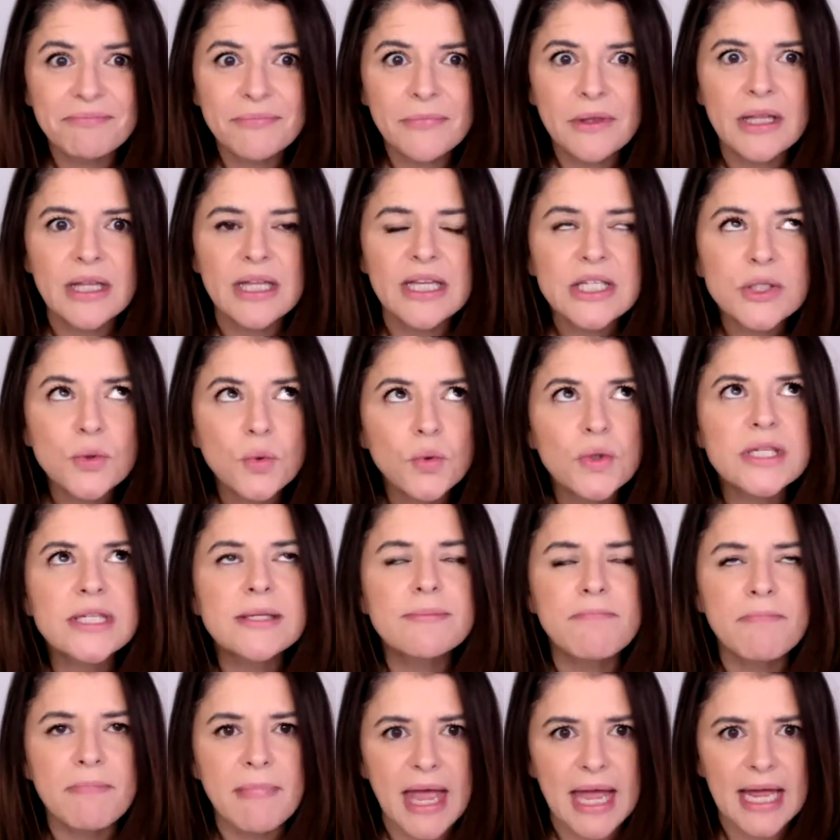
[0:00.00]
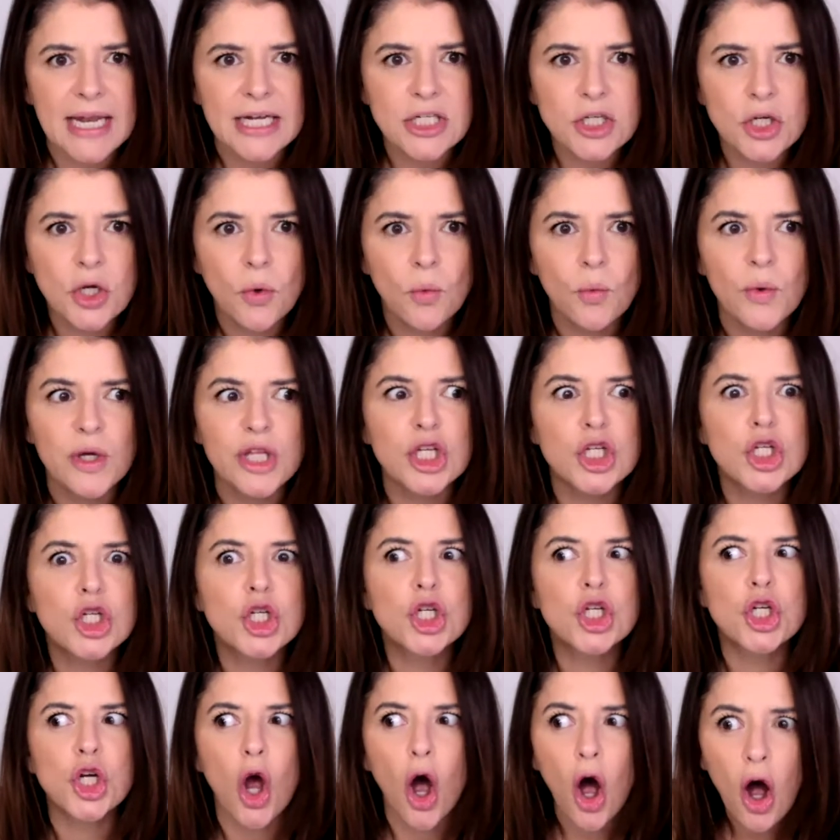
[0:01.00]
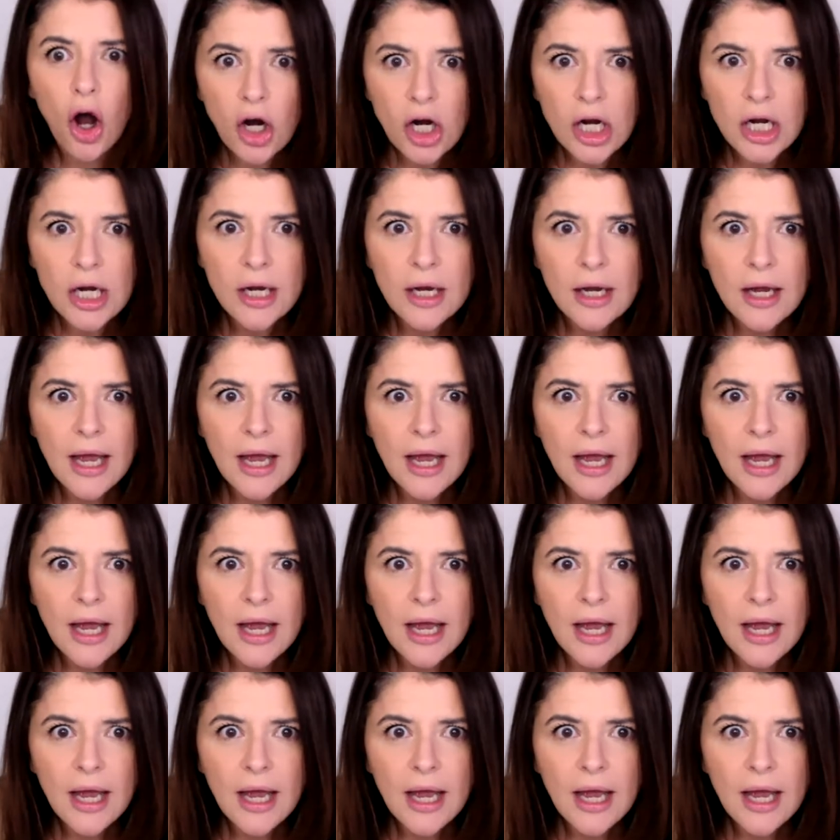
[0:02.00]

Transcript: This was met with shock